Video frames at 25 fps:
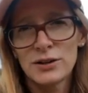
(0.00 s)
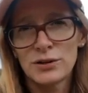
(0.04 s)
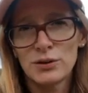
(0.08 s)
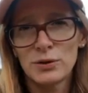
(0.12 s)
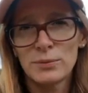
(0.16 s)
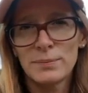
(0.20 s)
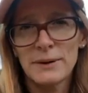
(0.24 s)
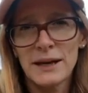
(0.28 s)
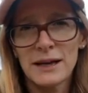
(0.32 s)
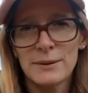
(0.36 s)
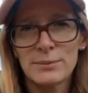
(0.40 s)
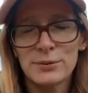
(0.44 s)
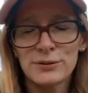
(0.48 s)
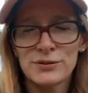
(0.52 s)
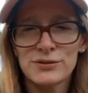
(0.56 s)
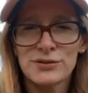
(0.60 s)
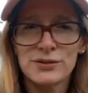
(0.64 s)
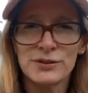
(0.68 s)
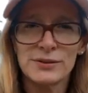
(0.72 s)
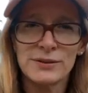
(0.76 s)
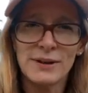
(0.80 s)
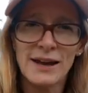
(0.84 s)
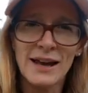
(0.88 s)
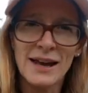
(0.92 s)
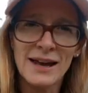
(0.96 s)
you'll be able
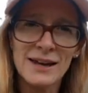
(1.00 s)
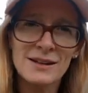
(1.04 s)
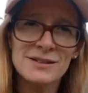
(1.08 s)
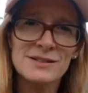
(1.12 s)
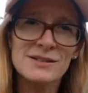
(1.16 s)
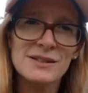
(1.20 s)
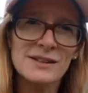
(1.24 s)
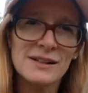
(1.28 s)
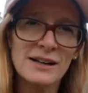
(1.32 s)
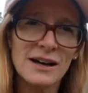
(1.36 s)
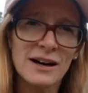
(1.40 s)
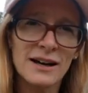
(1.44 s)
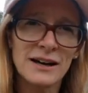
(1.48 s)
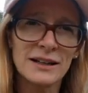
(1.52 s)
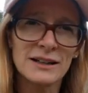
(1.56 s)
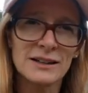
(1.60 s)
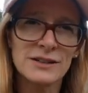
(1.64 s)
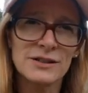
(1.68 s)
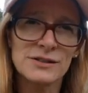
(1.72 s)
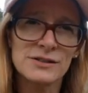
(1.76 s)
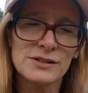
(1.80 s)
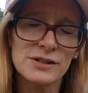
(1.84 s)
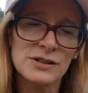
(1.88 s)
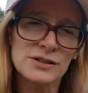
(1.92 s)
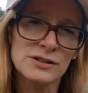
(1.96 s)
to enter the
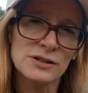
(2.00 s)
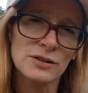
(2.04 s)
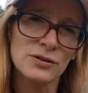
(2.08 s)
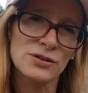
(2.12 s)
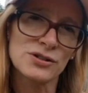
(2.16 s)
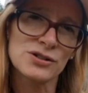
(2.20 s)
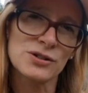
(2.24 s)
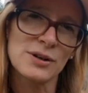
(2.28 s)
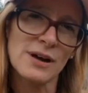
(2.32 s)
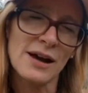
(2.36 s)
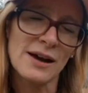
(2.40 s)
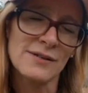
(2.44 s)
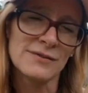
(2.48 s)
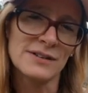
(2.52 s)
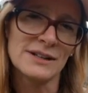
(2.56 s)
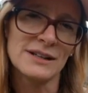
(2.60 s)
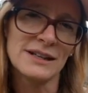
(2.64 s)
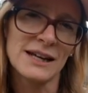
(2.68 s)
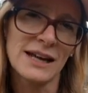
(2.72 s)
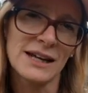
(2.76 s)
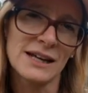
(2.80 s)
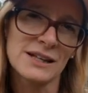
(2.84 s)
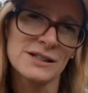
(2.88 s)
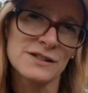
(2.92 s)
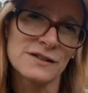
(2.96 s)
island as long as you have a
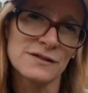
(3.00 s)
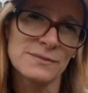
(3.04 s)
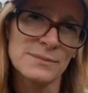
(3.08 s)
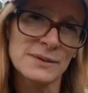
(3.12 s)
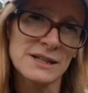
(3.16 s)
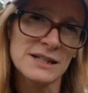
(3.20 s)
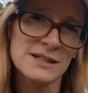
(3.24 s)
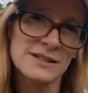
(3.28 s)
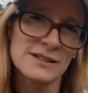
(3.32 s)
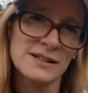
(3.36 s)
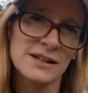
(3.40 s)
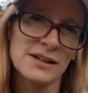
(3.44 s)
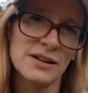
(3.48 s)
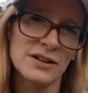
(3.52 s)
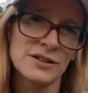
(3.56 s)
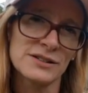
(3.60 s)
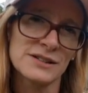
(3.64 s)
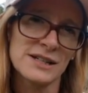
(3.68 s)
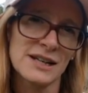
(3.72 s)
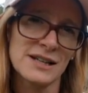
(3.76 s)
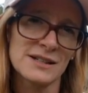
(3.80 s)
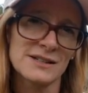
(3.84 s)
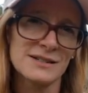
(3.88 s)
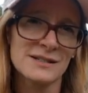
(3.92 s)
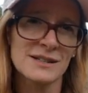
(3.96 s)
negative PCR
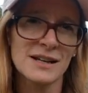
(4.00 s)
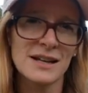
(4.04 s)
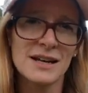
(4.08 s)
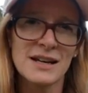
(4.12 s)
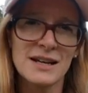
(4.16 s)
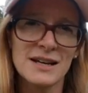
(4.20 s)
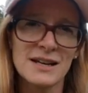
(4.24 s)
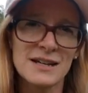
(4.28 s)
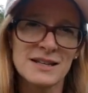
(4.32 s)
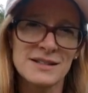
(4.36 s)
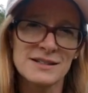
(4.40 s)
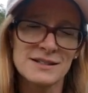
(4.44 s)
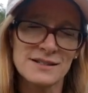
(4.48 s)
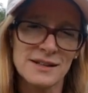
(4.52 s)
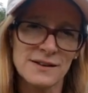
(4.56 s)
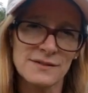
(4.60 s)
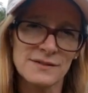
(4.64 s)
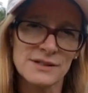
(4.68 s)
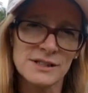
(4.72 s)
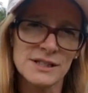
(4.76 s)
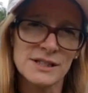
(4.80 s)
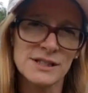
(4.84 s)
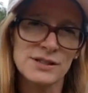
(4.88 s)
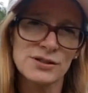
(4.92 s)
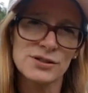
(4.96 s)
test
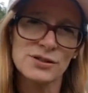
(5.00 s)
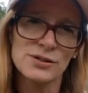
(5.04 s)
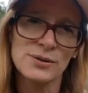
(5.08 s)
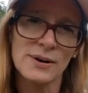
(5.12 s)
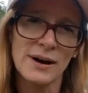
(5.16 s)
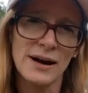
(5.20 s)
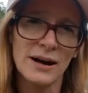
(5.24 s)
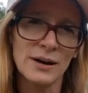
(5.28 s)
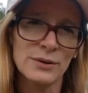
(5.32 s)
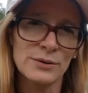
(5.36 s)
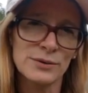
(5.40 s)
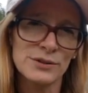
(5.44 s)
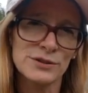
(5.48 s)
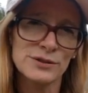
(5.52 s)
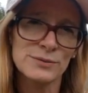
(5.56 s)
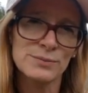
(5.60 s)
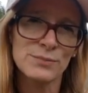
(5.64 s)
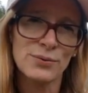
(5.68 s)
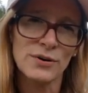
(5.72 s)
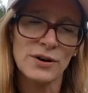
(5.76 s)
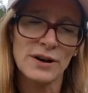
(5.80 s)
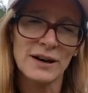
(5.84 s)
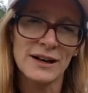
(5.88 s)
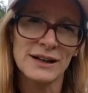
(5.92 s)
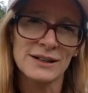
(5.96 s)
72 hours
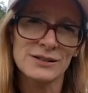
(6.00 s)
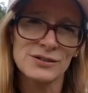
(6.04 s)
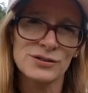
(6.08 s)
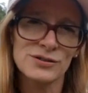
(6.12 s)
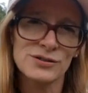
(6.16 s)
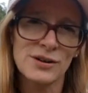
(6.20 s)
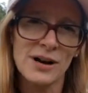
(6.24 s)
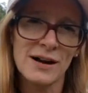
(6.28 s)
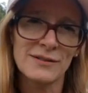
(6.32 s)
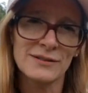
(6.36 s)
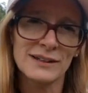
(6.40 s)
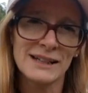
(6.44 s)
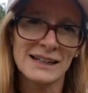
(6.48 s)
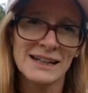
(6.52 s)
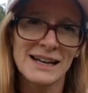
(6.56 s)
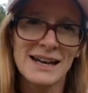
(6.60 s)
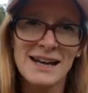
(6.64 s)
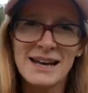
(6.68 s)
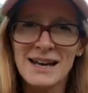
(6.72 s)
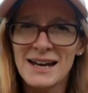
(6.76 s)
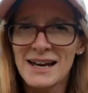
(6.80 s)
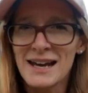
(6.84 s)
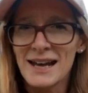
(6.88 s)
prior to traveling.